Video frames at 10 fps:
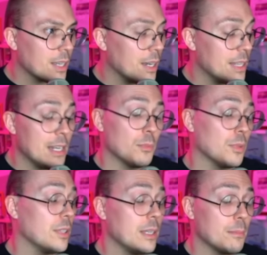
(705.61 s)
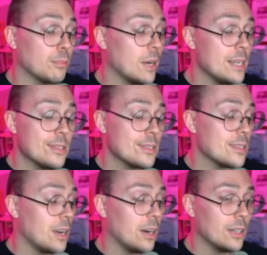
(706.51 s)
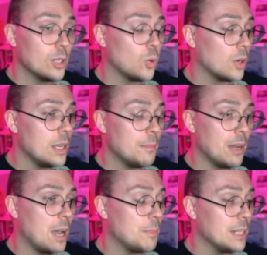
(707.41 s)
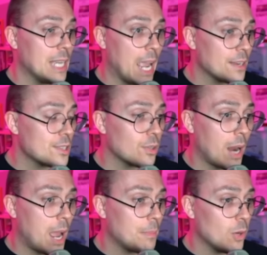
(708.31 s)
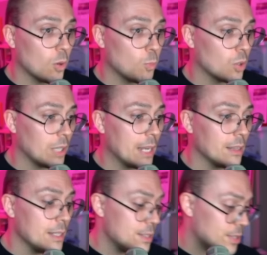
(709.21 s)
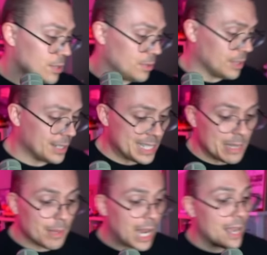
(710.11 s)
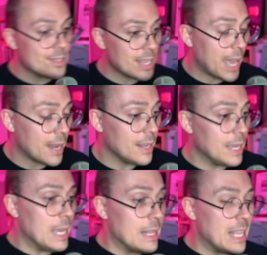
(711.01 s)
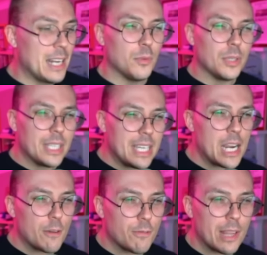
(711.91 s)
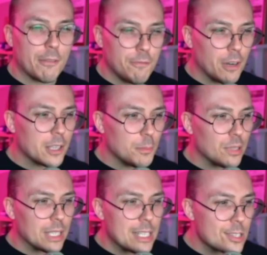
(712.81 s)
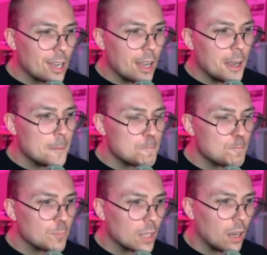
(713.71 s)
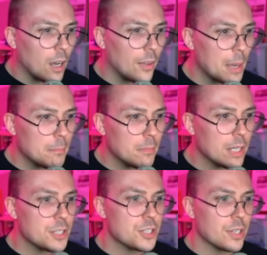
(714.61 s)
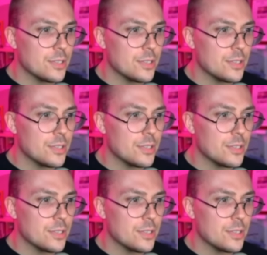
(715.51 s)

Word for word: They didn't really embrace hardcore hip hop and gangster rap. They were more likely to demonize that. They didn't really care for that Fuck the Police song all that much.